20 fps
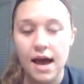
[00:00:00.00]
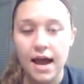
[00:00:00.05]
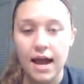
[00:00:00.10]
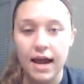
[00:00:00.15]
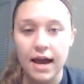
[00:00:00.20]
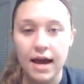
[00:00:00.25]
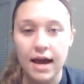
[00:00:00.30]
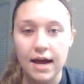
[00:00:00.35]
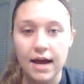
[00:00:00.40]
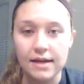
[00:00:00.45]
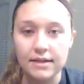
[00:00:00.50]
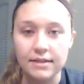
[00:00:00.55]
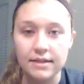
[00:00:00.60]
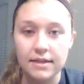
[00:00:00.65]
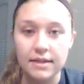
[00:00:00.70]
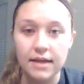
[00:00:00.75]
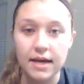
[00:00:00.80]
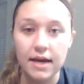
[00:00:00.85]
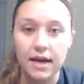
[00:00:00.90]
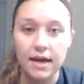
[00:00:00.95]
and
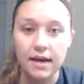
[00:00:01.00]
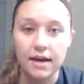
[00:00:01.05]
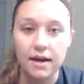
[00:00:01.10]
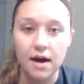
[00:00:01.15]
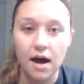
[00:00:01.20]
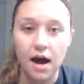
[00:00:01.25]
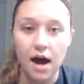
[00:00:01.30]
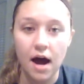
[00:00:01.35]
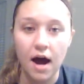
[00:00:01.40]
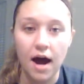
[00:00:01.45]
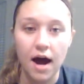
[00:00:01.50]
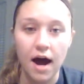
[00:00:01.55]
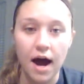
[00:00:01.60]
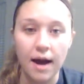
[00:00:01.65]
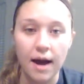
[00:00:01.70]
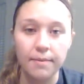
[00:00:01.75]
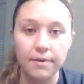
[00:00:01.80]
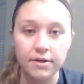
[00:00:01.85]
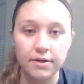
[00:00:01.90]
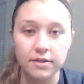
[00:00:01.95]
then
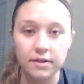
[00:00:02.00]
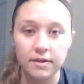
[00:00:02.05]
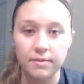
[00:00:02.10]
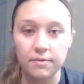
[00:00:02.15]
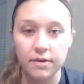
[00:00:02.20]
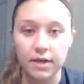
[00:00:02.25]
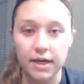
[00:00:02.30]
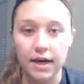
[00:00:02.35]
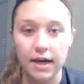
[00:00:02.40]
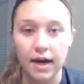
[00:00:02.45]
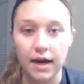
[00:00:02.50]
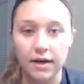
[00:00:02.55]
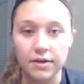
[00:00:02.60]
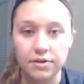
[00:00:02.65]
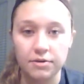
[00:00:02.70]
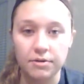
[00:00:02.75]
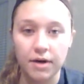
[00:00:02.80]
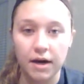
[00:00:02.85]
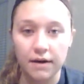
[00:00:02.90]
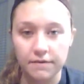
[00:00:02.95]
I personally am looking at
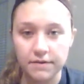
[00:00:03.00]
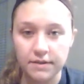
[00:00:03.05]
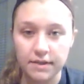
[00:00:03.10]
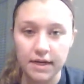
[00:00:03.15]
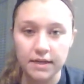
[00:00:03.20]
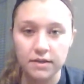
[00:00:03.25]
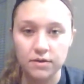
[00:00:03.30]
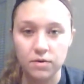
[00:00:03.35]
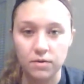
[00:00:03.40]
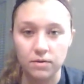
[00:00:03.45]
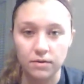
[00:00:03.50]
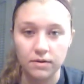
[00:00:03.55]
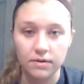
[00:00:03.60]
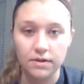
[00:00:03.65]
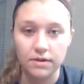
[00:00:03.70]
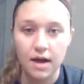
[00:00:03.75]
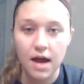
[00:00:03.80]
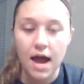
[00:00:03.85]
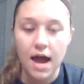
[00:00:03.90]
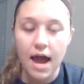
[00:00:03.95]
2 out-of-state schools.